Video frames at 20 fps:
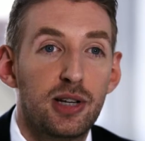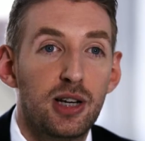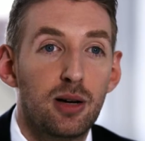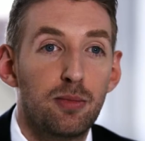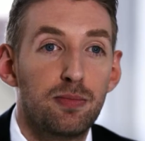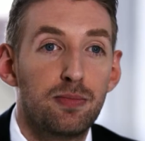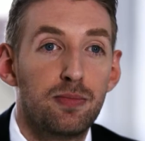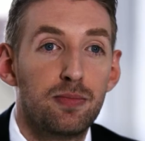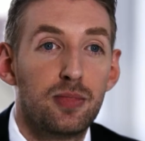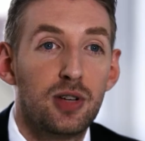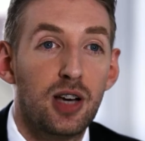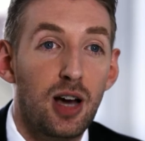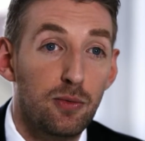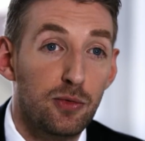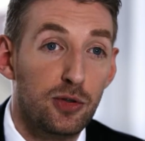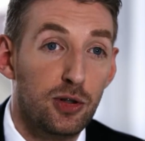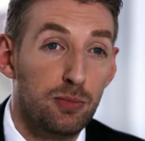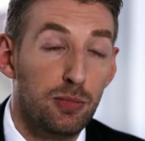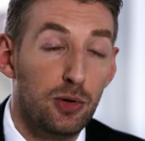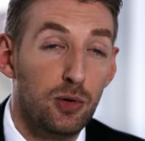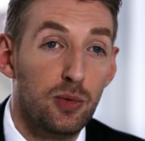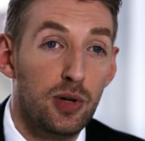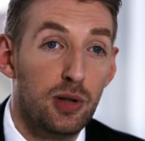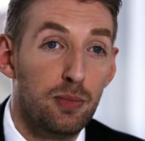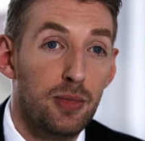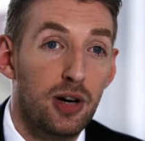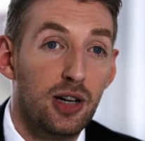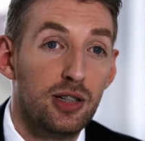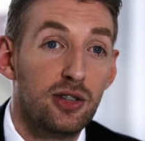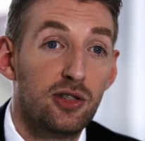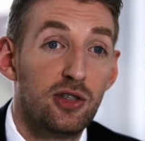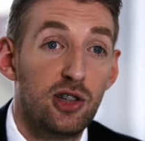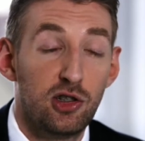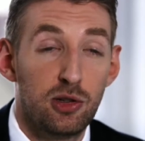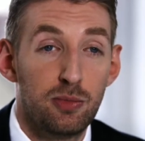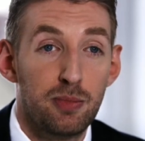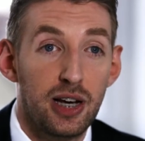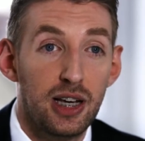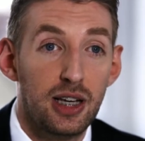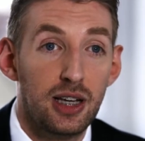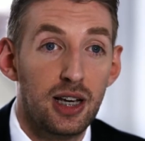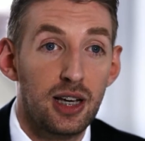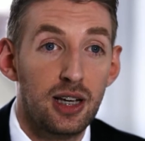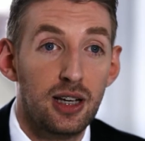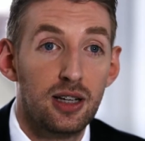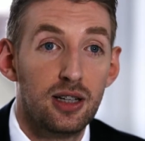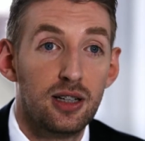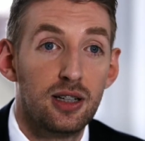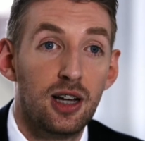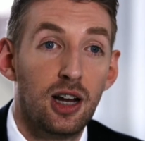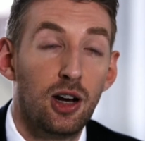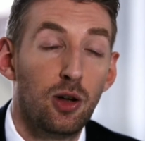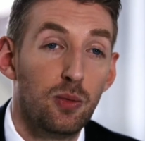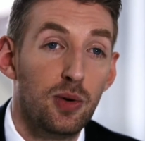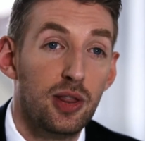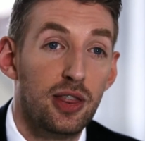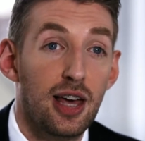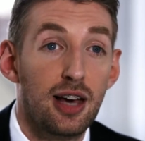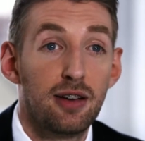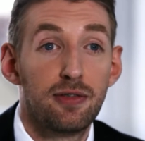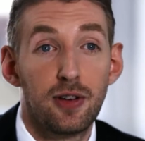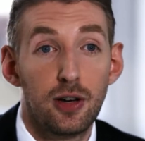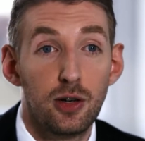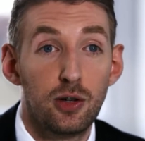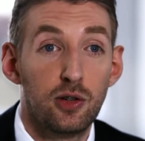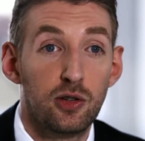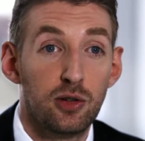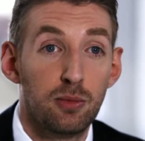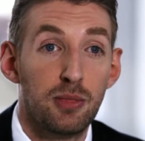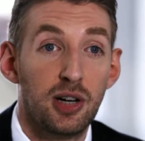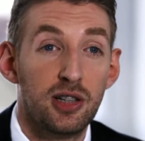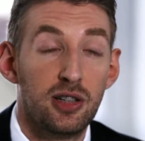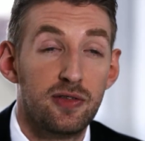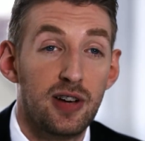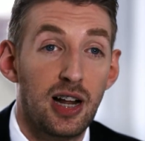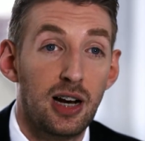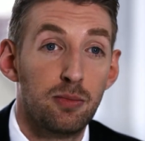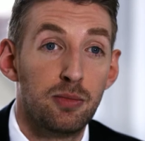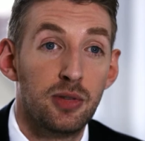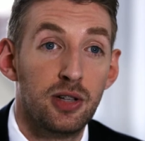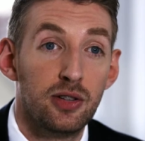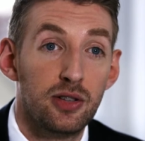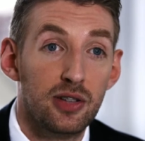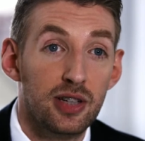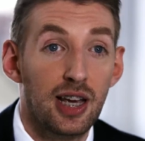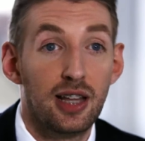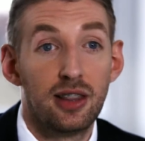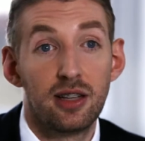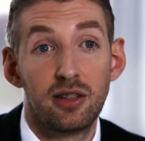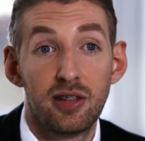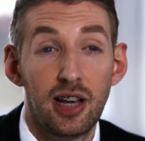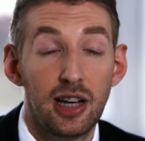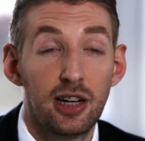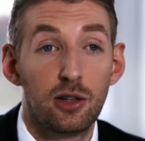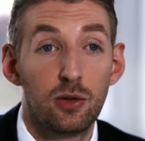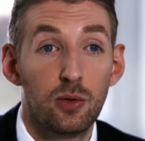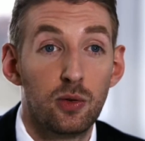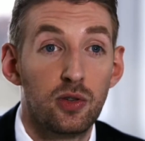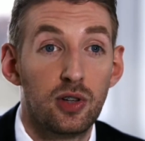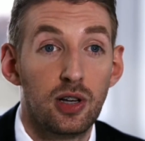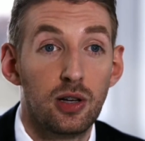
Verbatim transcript: to become comfortable with my decision making, along with their focus on my development to get the technical